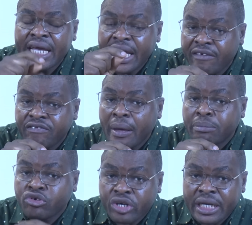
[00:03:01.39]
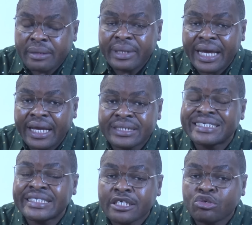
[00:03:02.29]
If the dream is
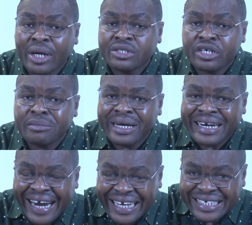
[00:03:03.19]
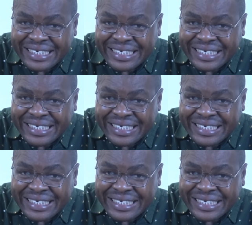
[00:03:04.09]
sexual dream, write